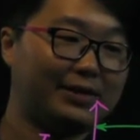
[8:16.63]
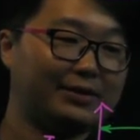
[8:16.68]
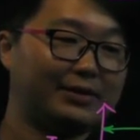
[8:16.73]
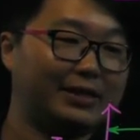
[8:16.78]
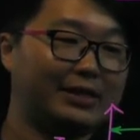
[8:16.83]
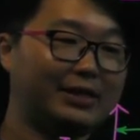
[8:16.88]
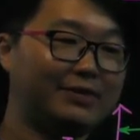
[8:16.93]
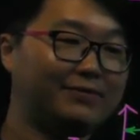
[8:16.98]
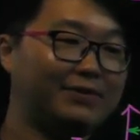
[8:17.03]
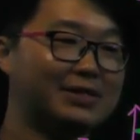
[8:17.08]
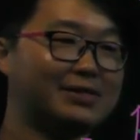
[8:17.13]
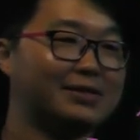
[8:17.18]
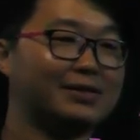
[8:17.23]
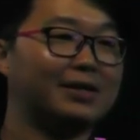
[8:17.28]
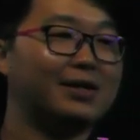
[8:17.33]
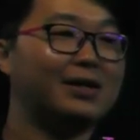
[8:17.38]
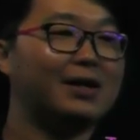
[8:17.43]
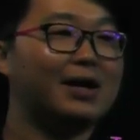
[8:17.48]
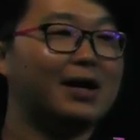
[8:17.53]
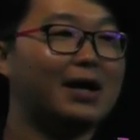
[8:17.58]
They give us
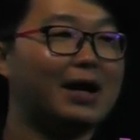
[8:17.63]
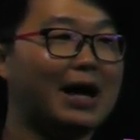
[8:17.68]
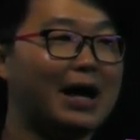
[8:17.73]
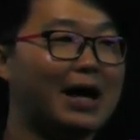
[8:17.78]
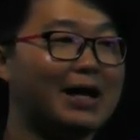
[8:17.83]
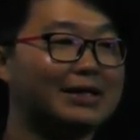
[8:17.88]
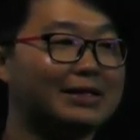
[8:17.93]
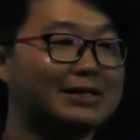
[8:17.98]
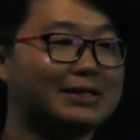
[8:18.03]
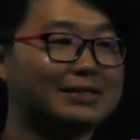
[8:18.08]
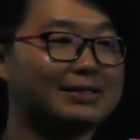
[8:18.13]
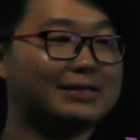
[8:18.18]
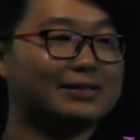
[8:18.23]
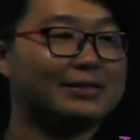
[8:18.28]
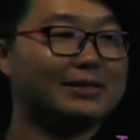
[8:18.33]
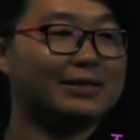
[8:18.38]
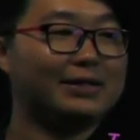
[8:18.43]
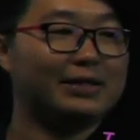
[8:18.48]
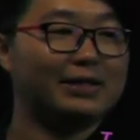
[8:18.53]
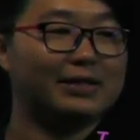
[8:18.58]
the highest
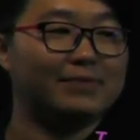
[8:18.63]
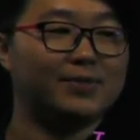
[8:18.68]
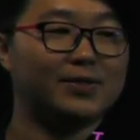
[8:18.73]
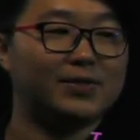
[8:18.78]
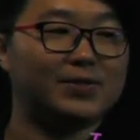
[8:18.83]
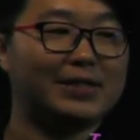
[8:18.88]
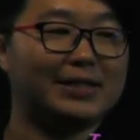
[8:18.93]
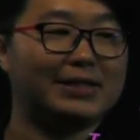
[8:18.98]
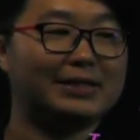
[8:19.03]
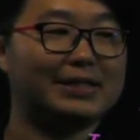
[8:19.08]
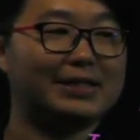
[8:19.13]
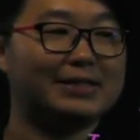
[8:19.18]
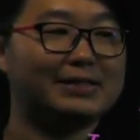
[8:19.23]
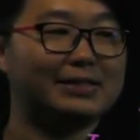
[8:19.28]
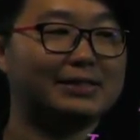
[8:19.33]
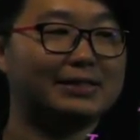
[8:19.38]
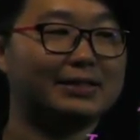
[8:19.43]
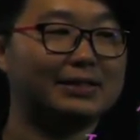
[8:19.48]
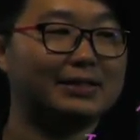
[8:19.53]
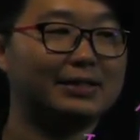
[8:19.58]
emission
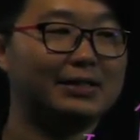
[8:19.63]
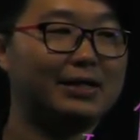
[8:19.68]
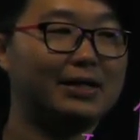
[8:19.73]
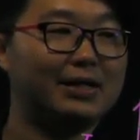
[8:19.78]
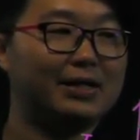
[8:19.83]
intensity